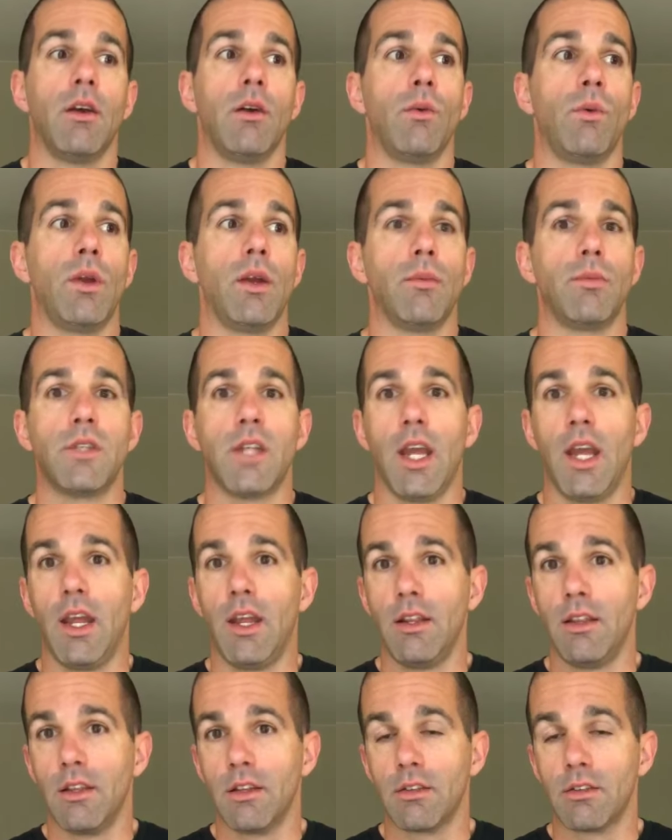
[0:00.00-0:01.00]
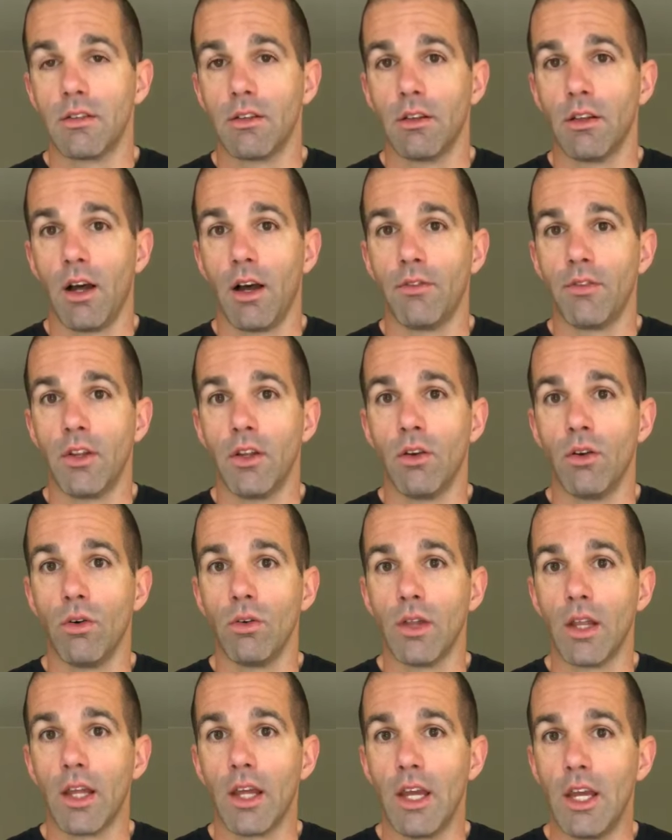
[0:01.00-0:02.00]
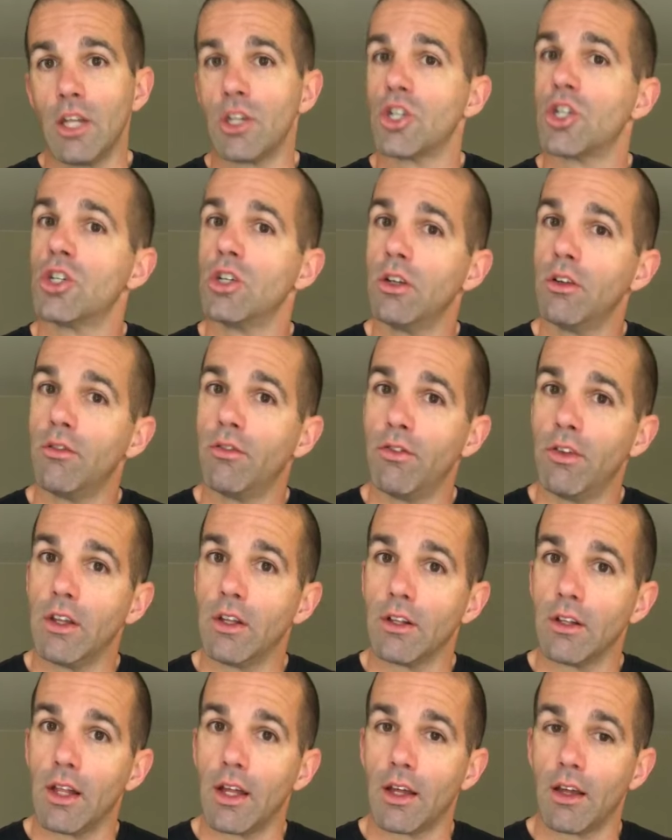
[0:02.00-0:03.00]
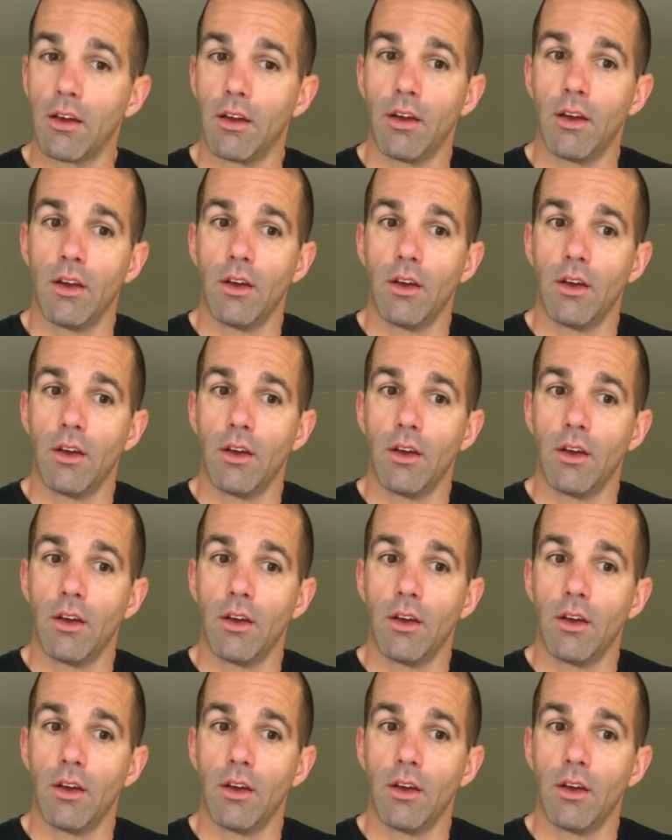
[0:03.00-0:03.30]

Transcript: we obtain this lofty goal, like, it should feel like